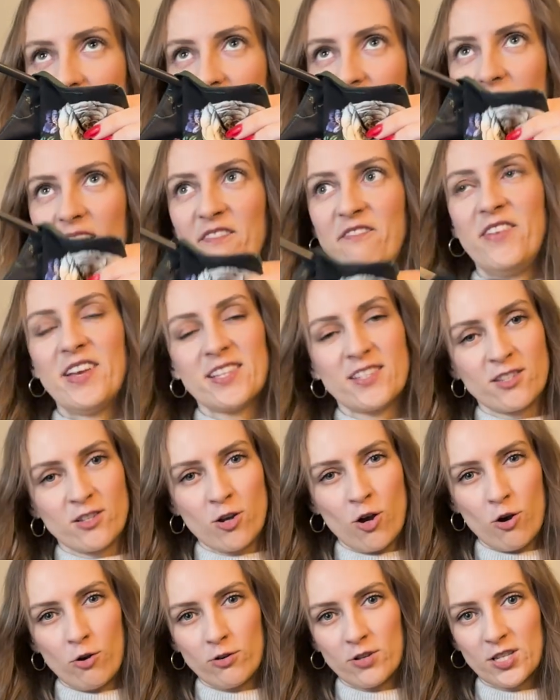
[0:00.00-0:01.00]

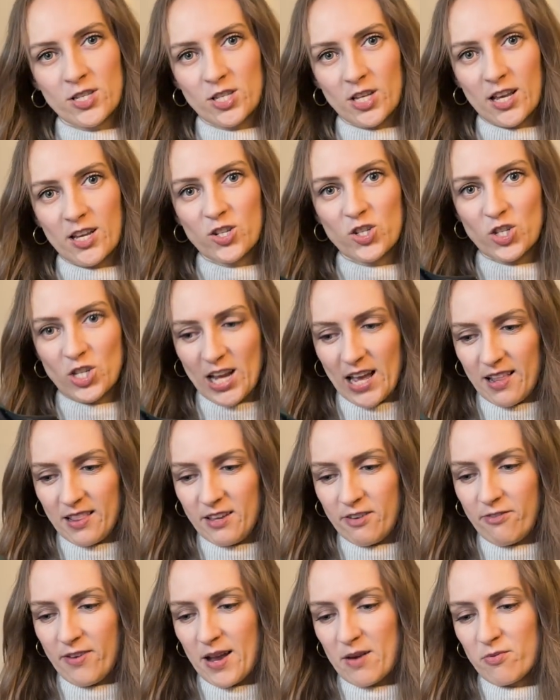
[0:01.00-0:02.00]
viscose
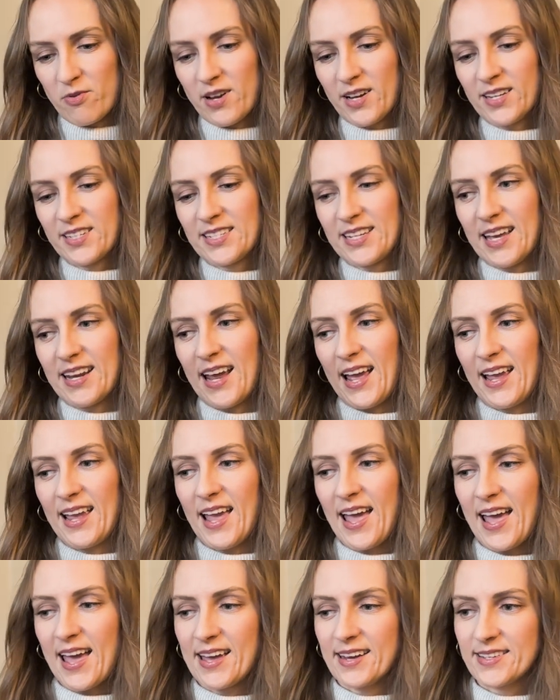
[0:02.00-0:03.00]
chelly fabric that I
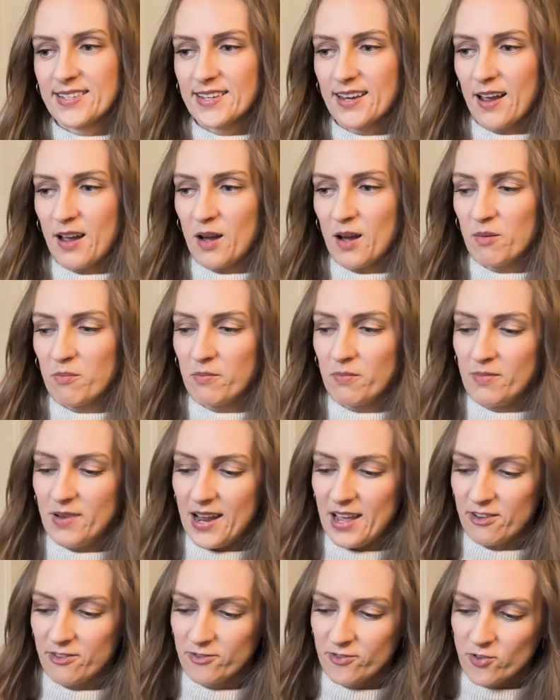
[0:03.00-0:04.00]
had
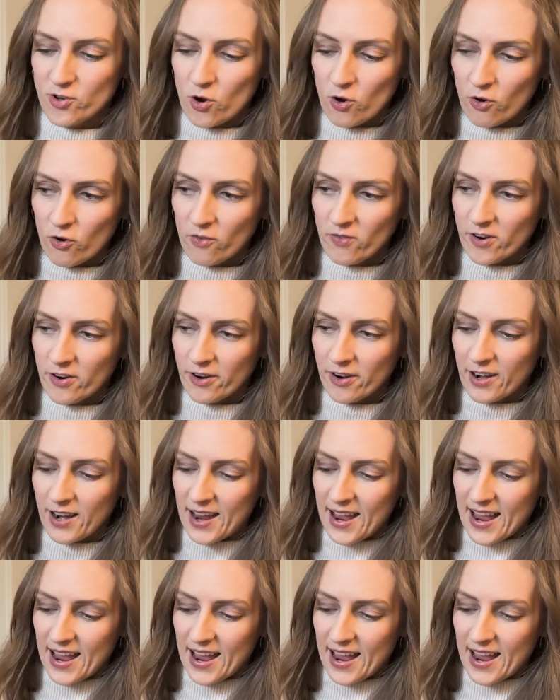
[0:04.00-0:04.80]
left over,